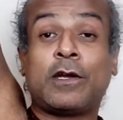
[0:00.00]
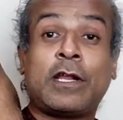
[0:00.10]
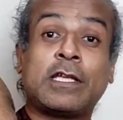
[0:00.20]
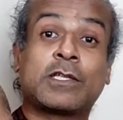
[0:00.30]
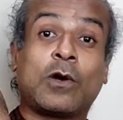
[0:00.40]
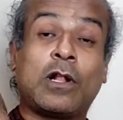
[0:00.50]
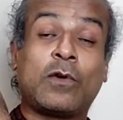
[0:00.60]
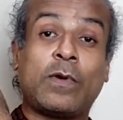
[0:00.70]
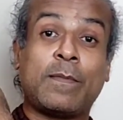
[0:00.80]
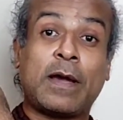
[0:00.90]
traced all
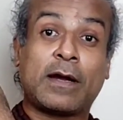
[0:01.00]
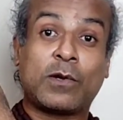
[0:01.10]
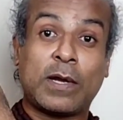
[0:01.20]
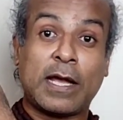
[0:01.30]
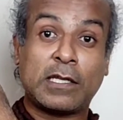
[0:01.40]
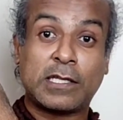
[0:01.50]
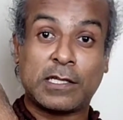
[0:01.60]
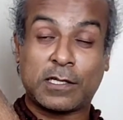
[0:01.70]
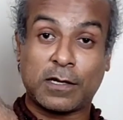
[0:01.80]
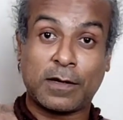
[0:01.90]
the way back to an
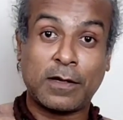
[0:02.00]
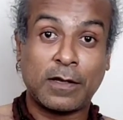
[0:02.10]
ancestor.